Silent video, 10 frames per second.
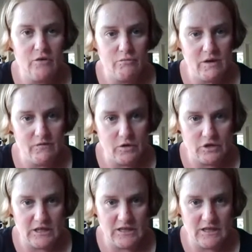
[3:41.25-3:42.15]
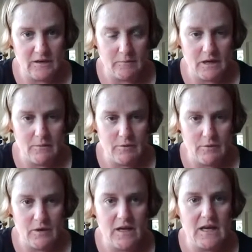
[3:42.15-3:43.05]
refugee young
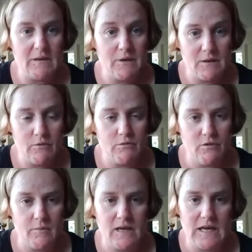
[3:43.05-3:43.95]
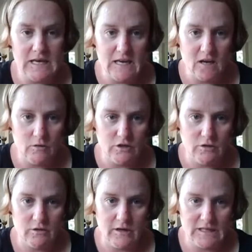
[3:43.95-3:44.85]
people, and people from any
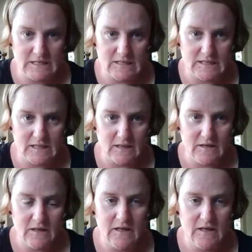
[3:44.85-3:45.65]
culture or identity.